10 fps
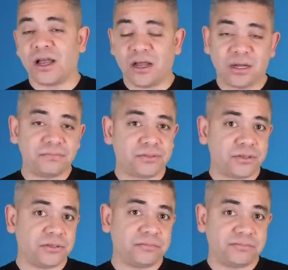Uh,
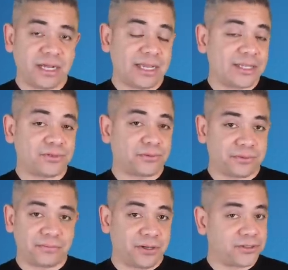so I guess
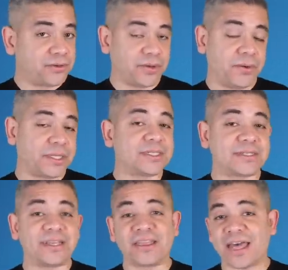we're also going to
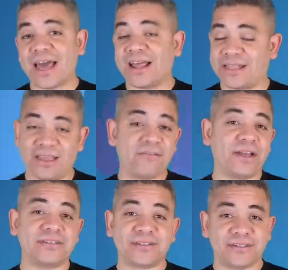see that at the
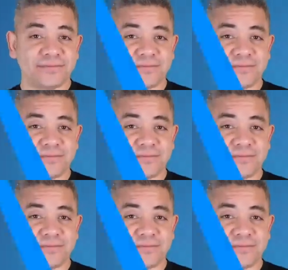event.